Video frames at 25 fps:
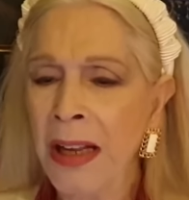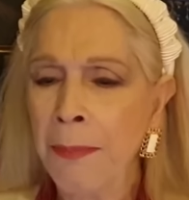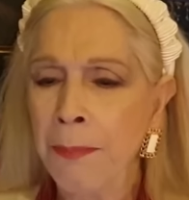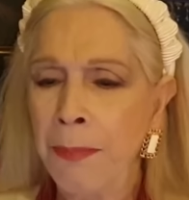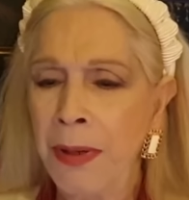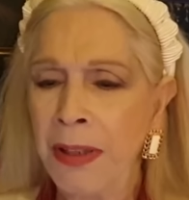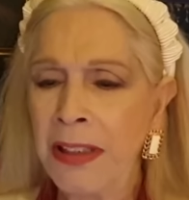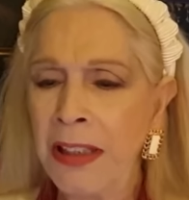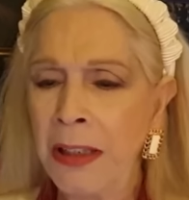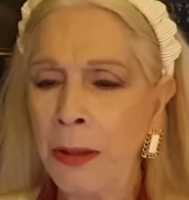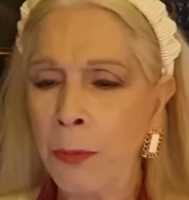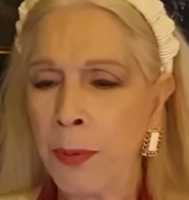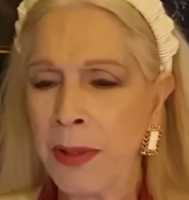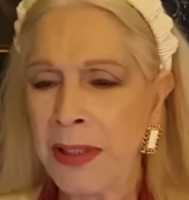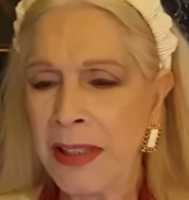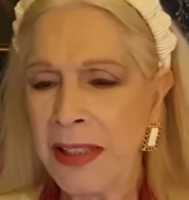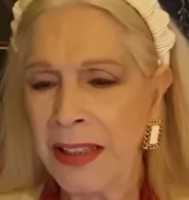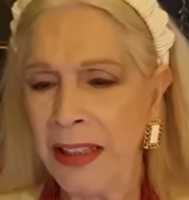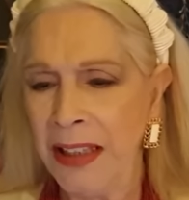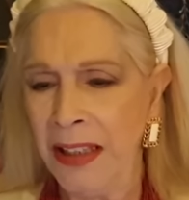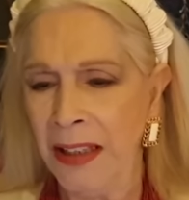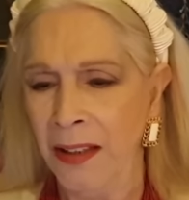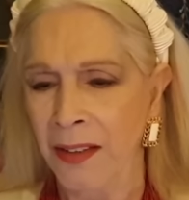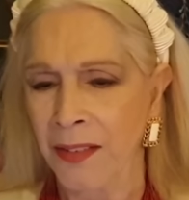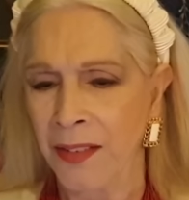but it was
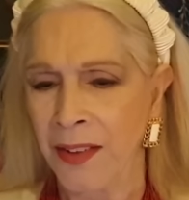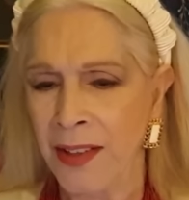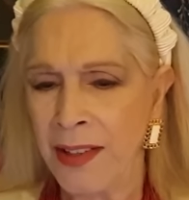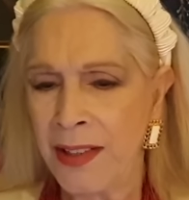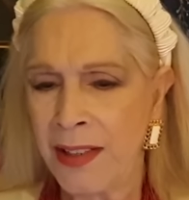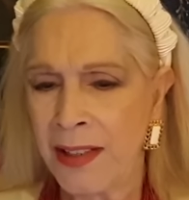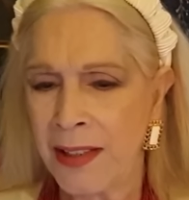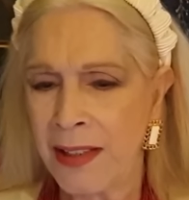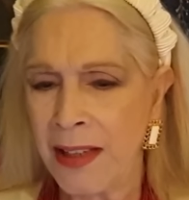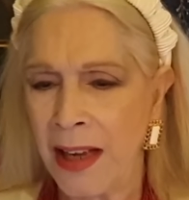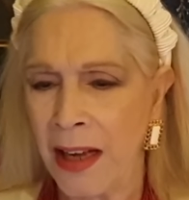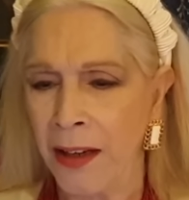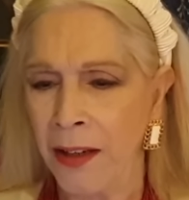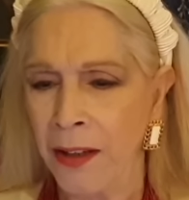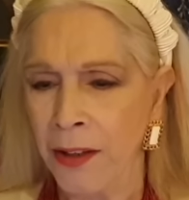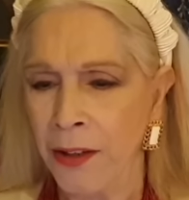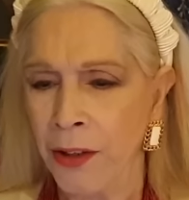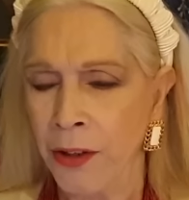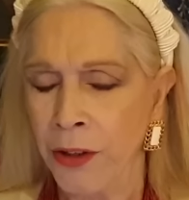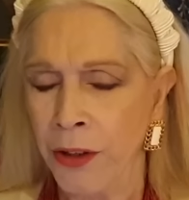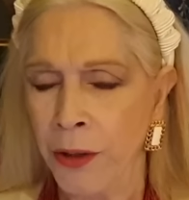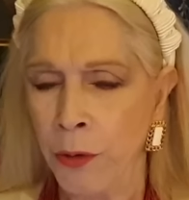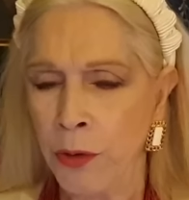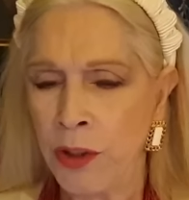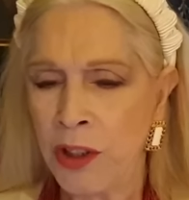in the
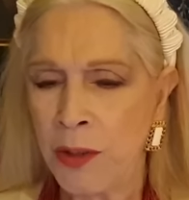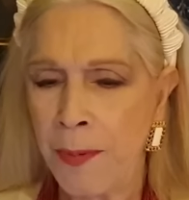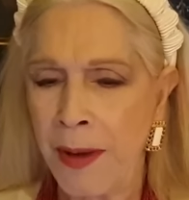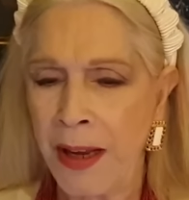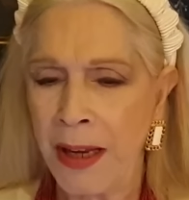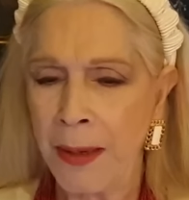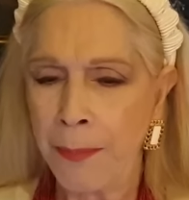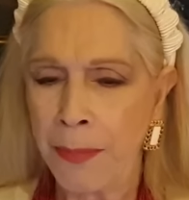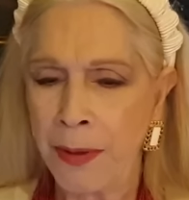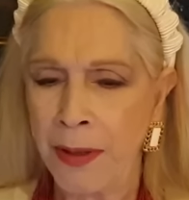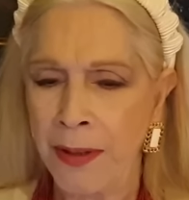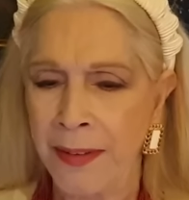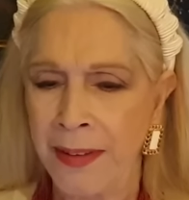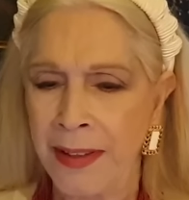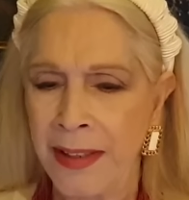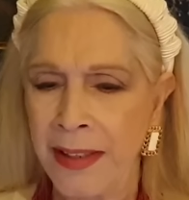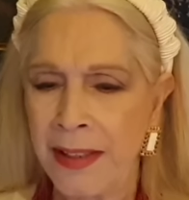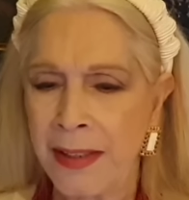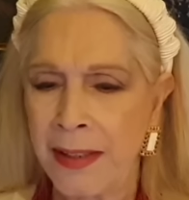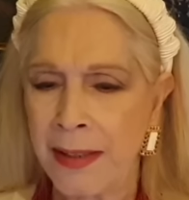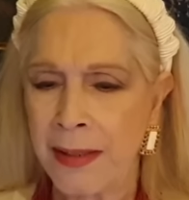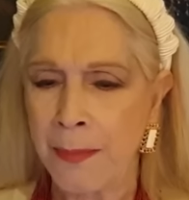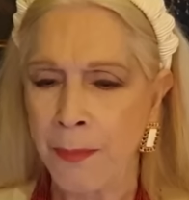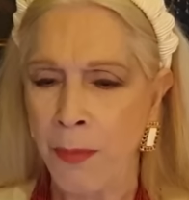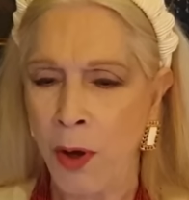Sun newspaper
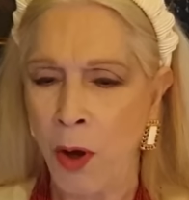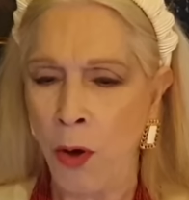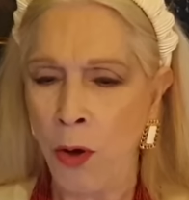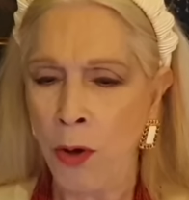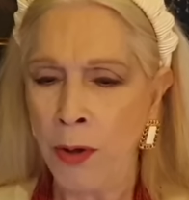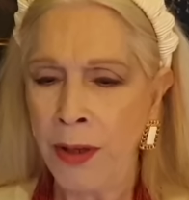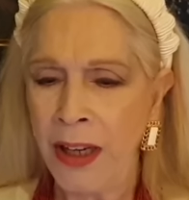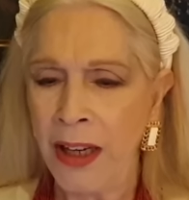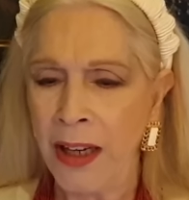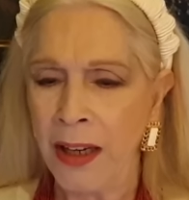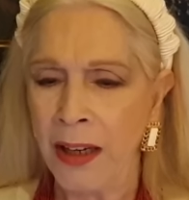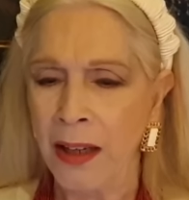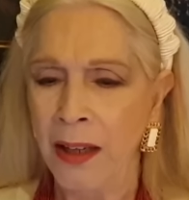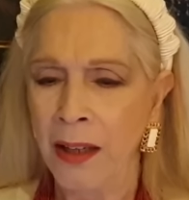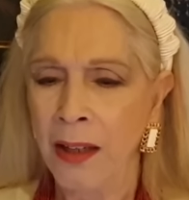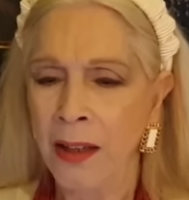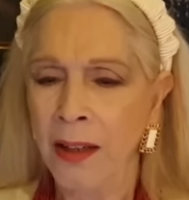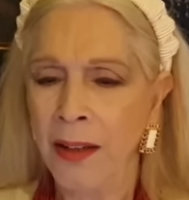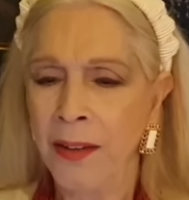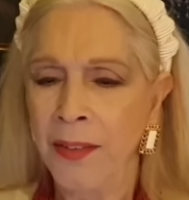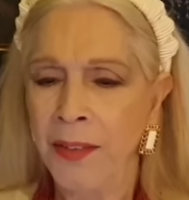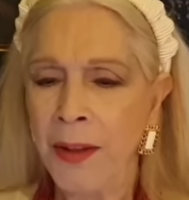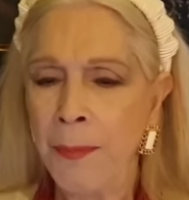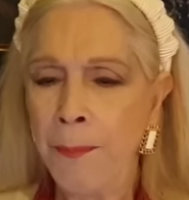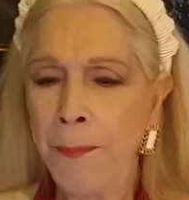this morning.
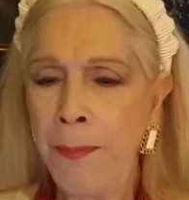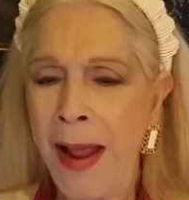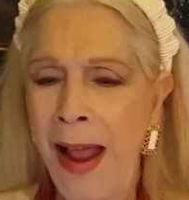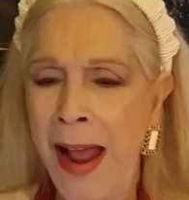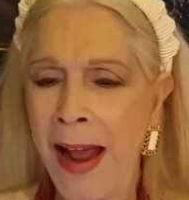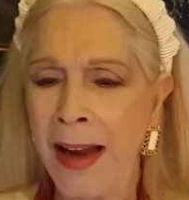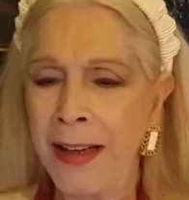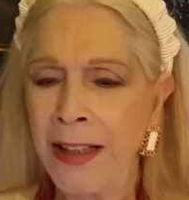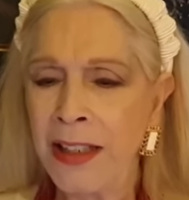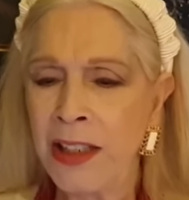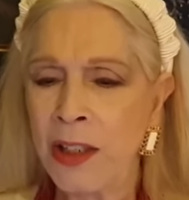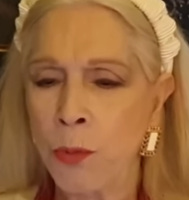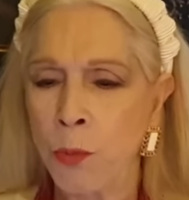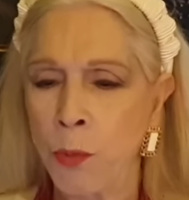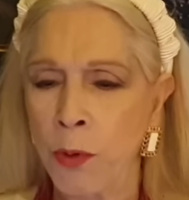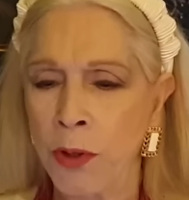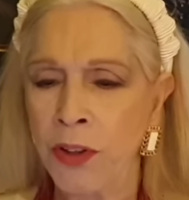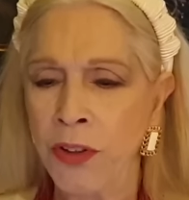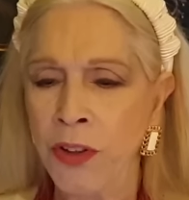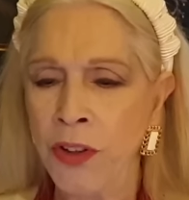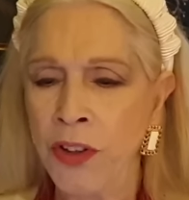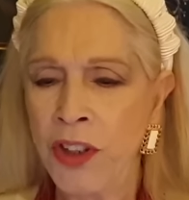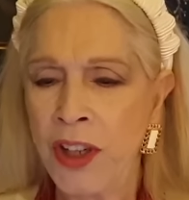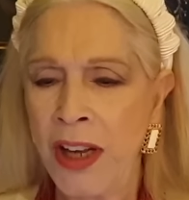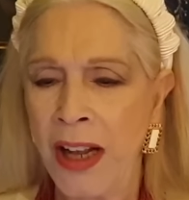The palace
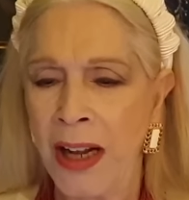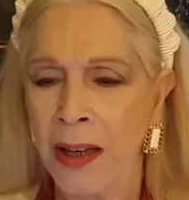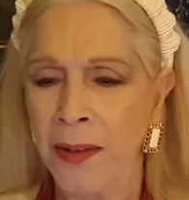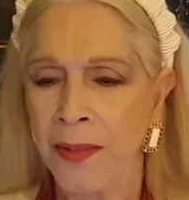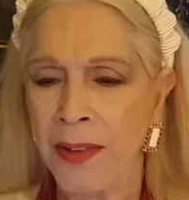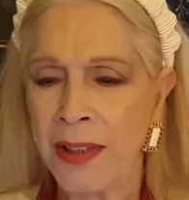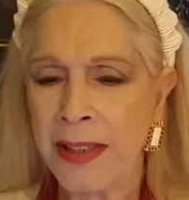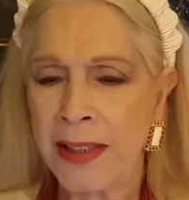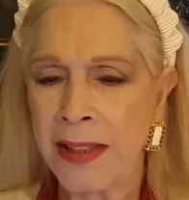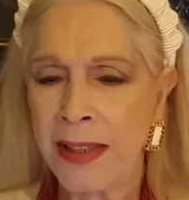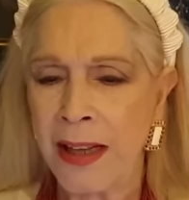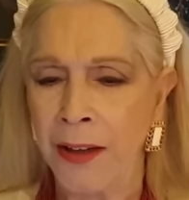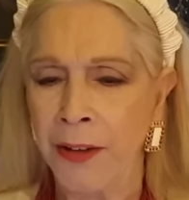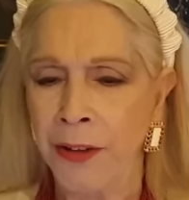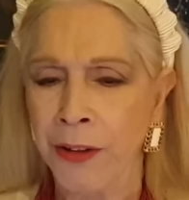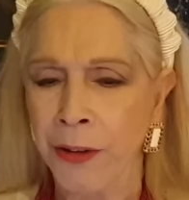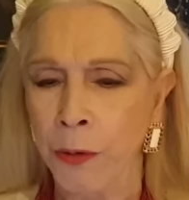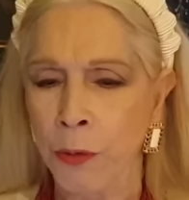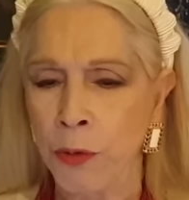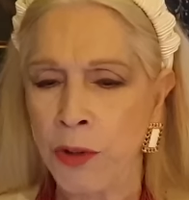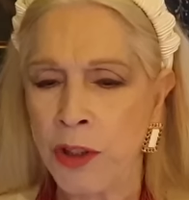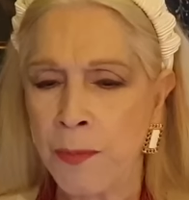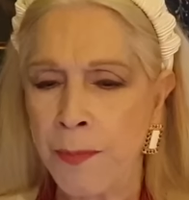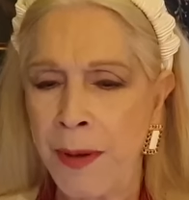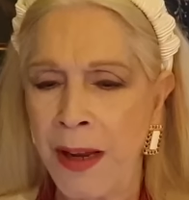wouldn't tell the Sun
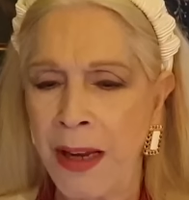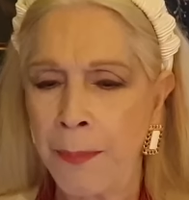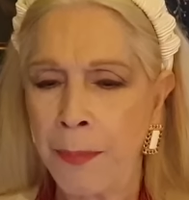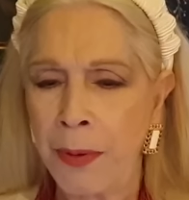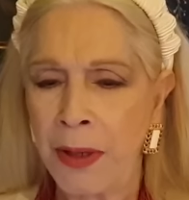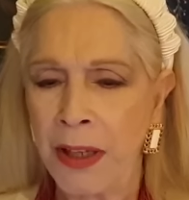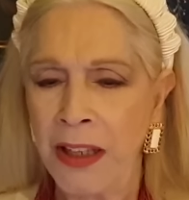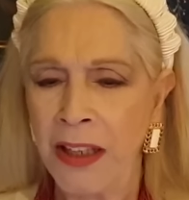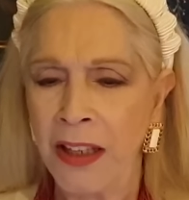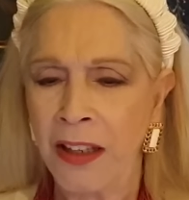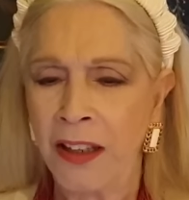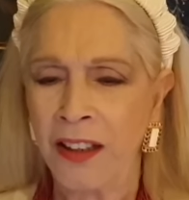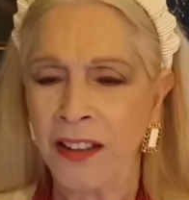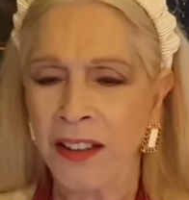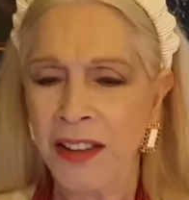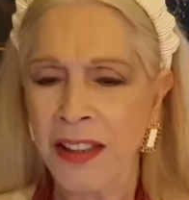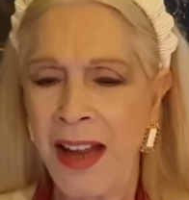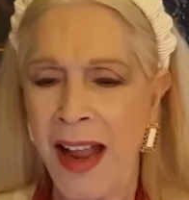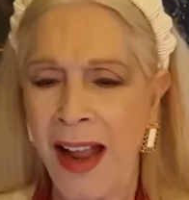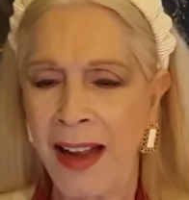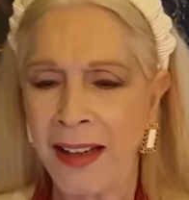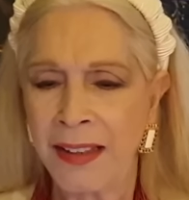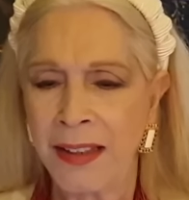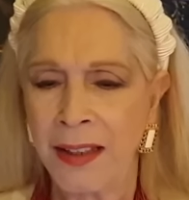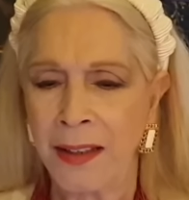newspaper he
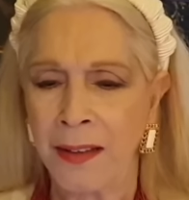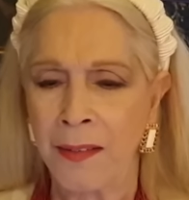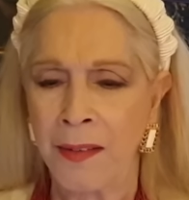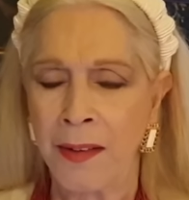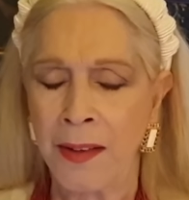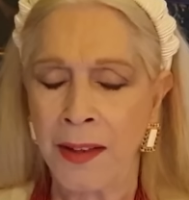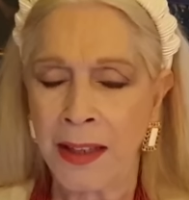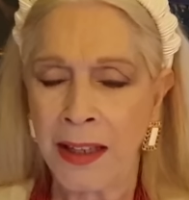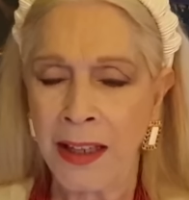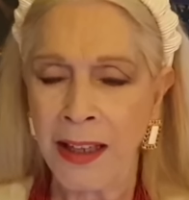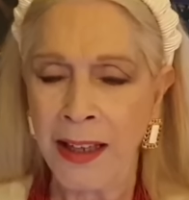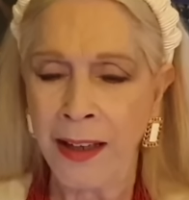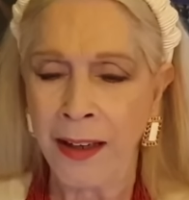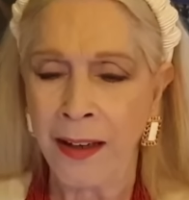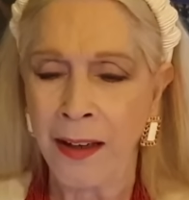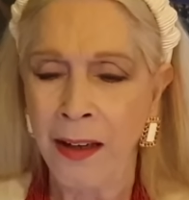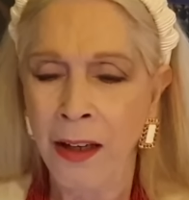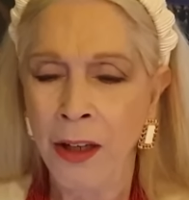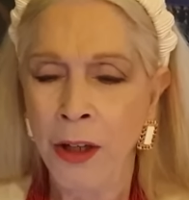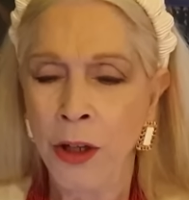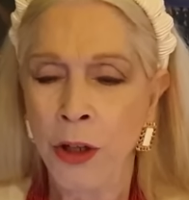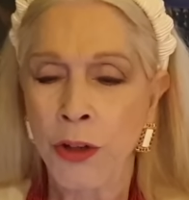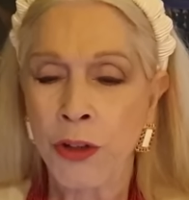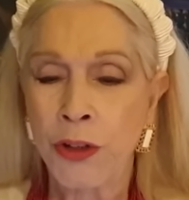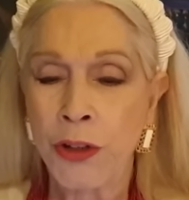contacted the king.
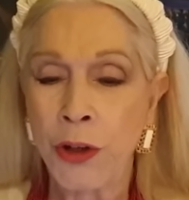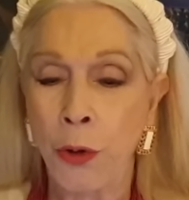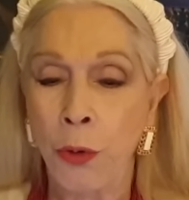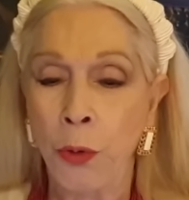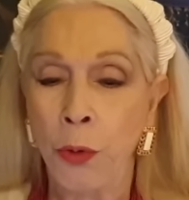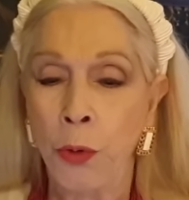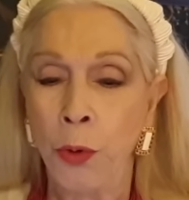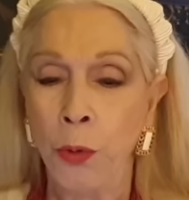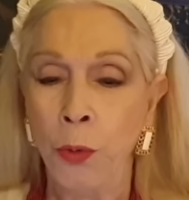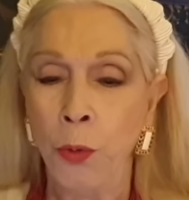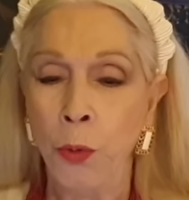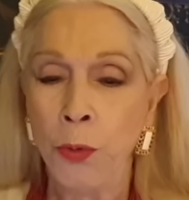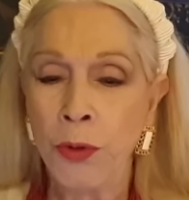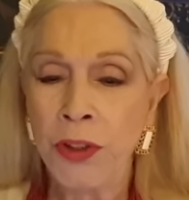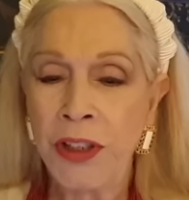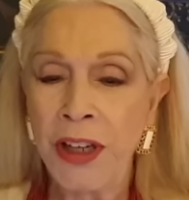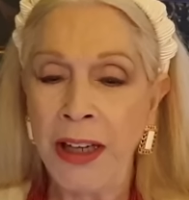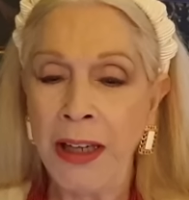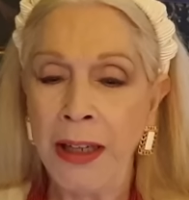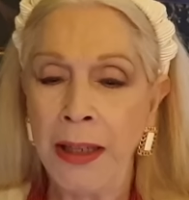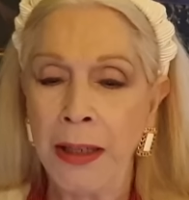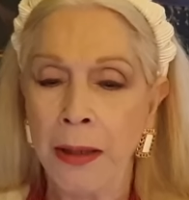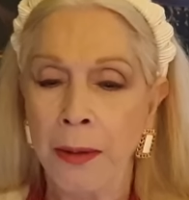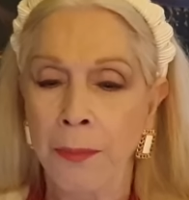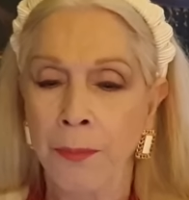So who
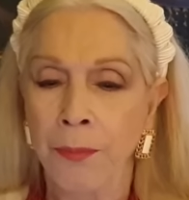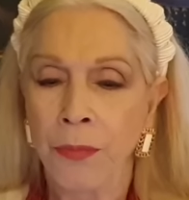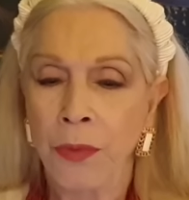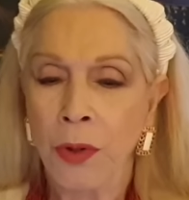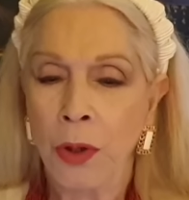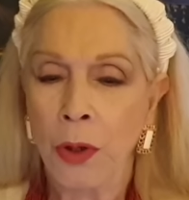did?